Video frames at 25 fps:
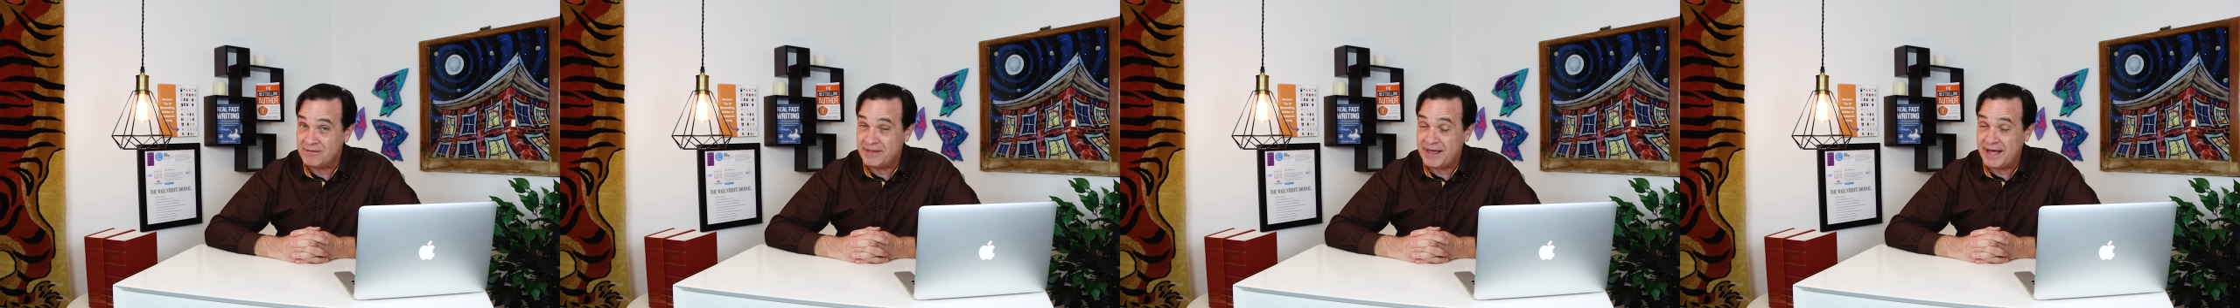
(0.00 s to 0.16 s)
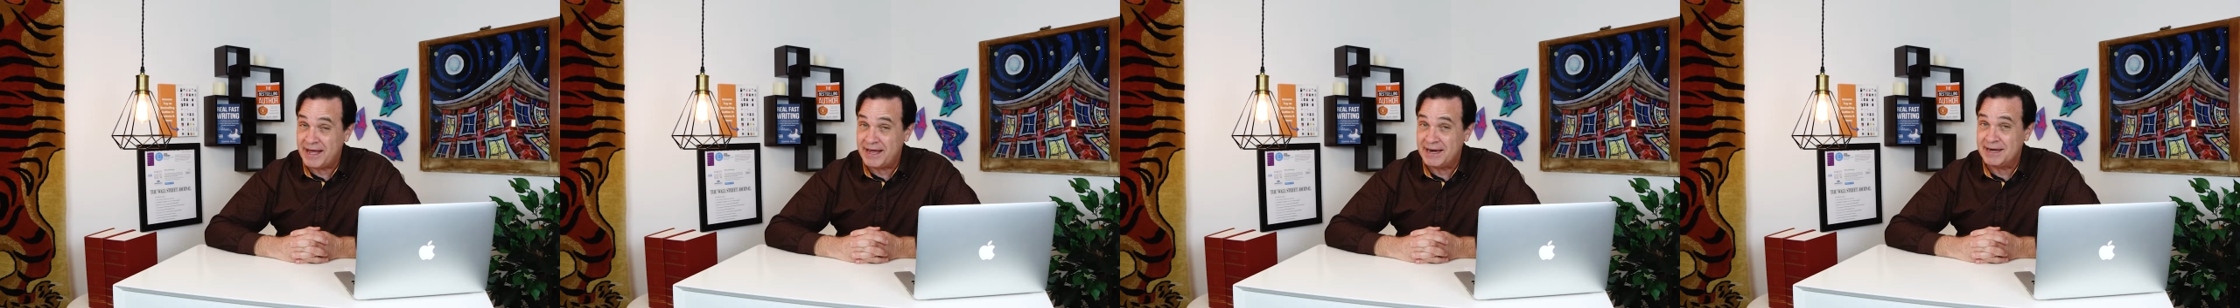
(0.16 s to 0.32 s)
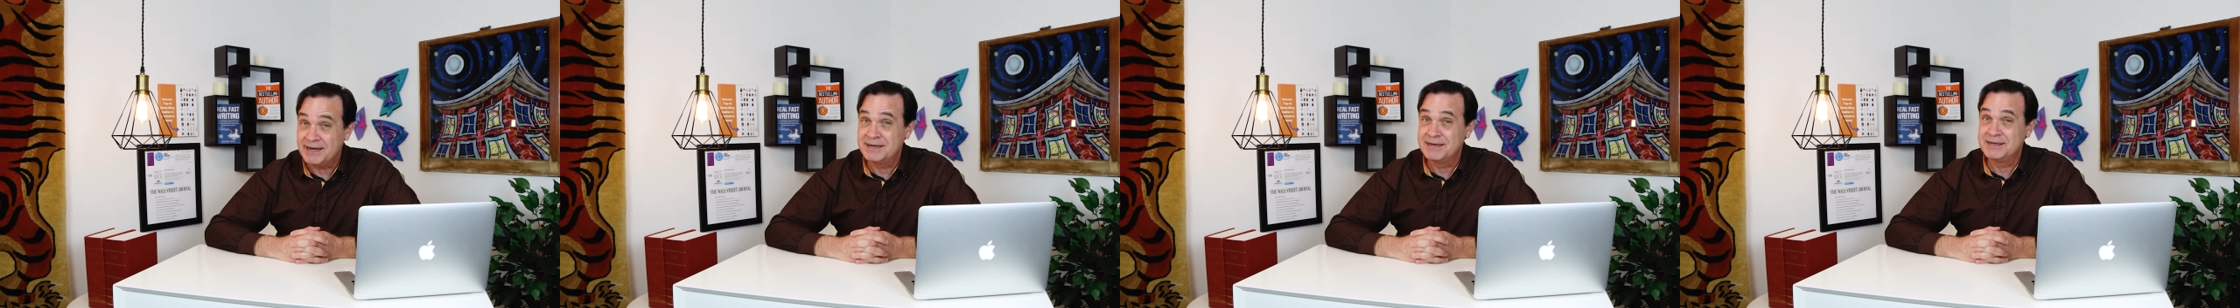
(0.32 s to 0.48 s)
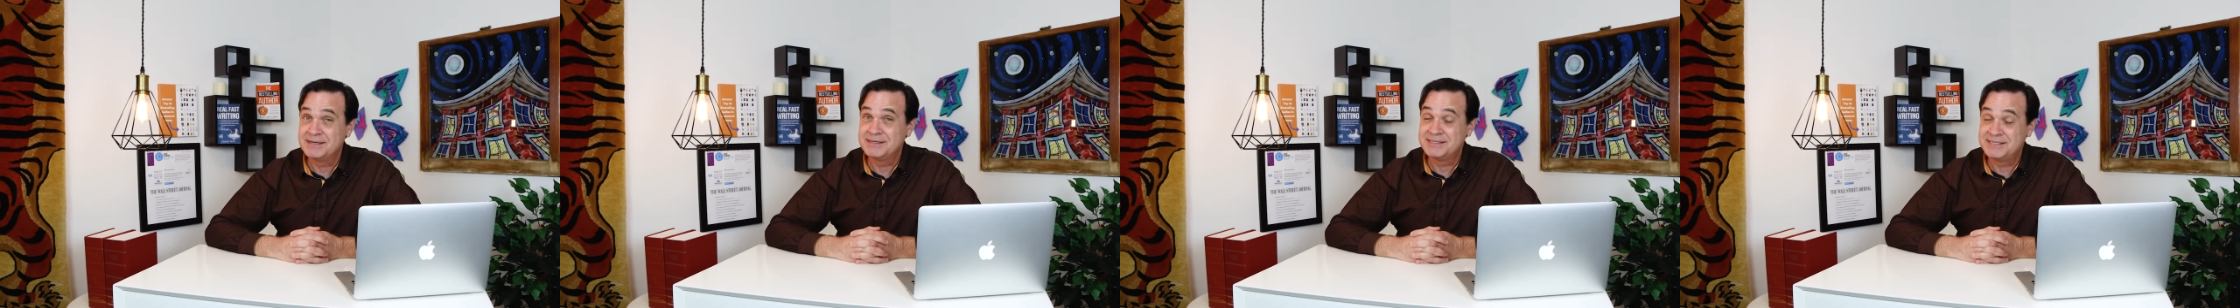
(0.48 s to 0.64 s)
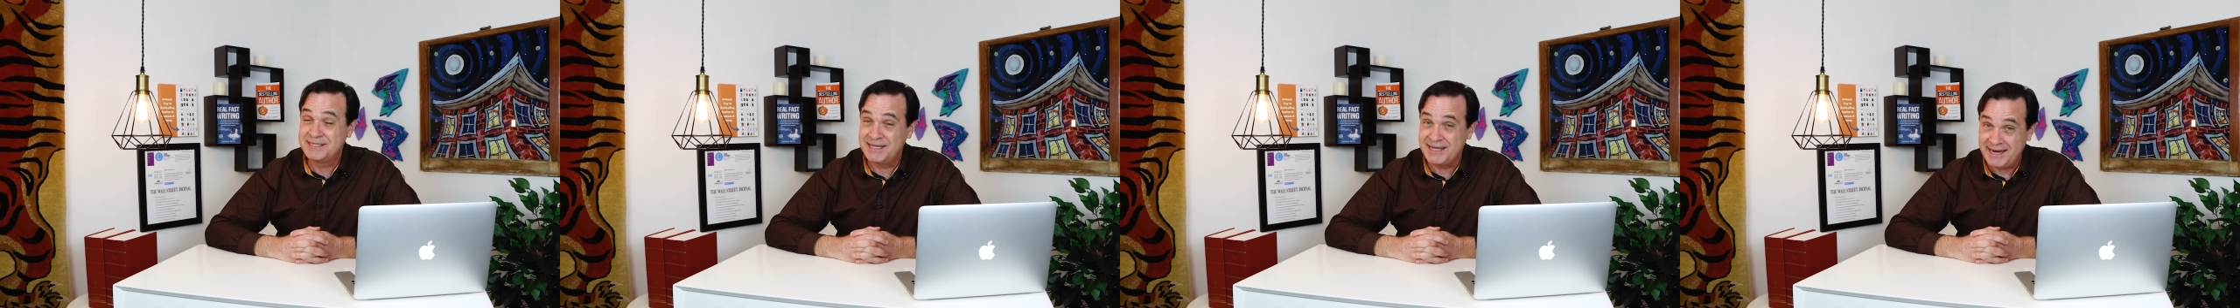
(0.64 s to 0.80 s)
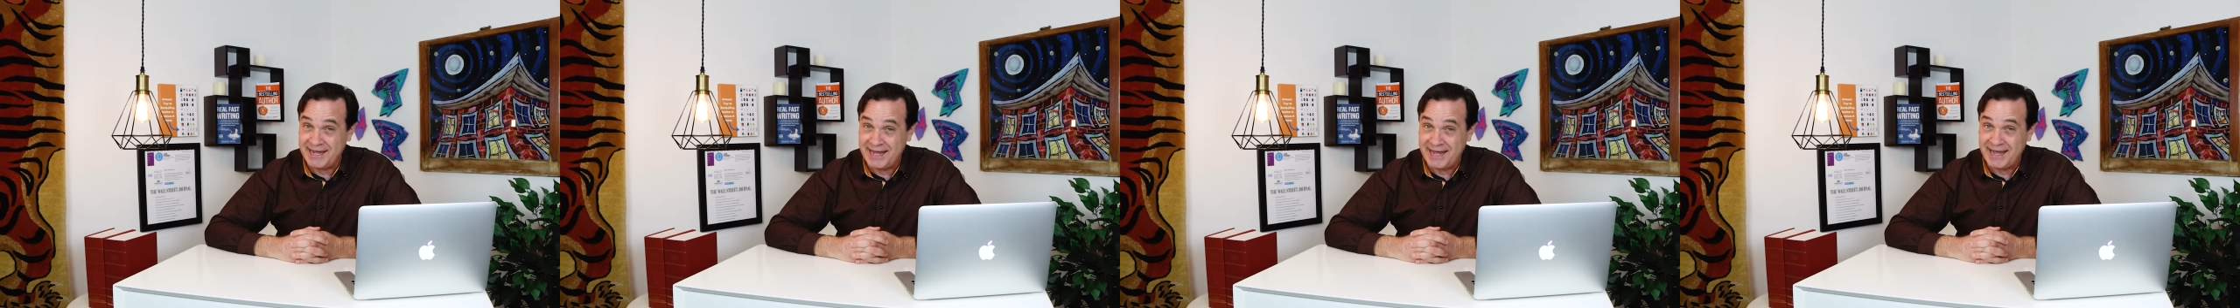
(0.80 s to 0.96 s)
of that
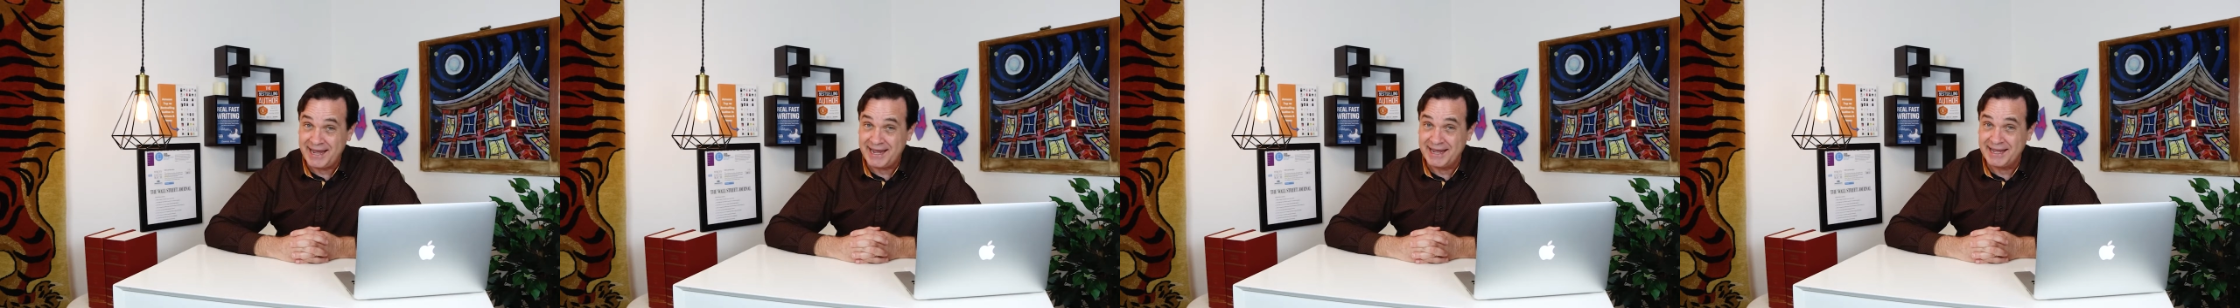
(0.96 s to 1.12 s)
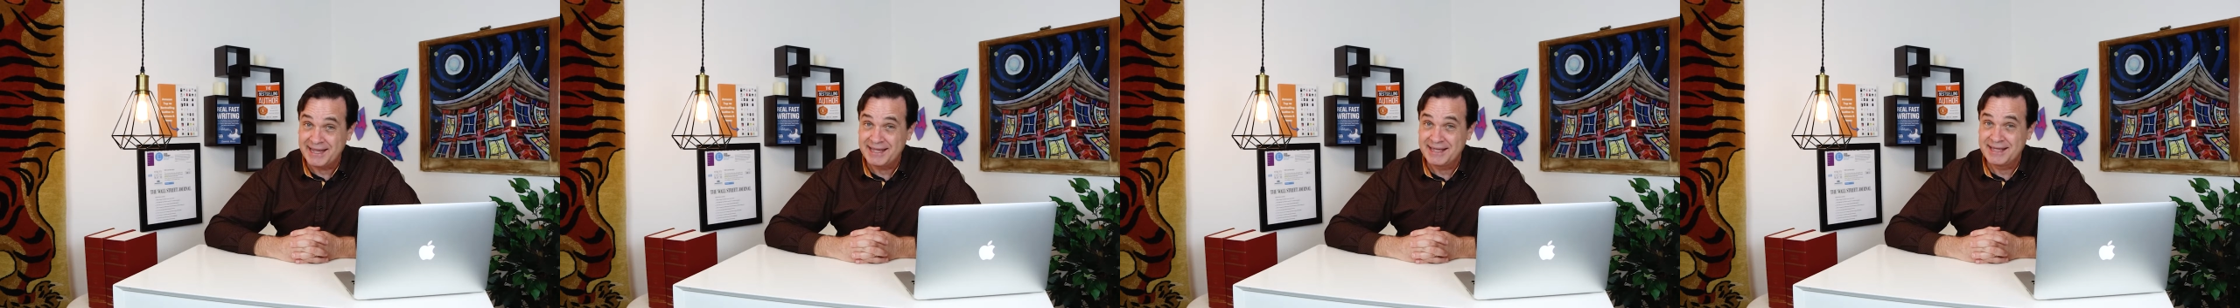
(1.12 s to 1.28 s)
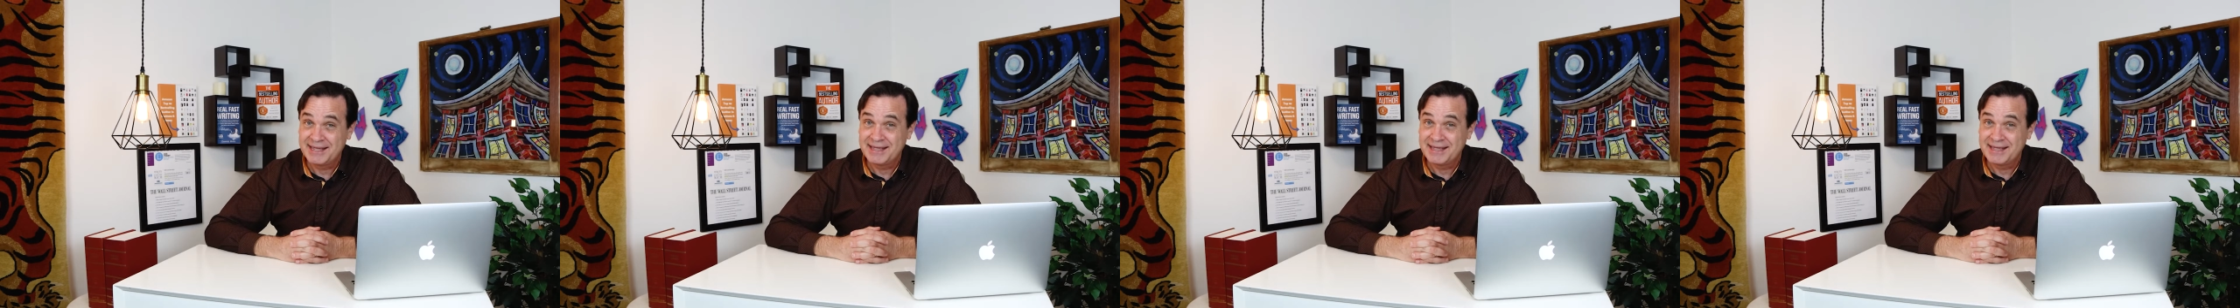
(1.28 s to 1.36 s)
today.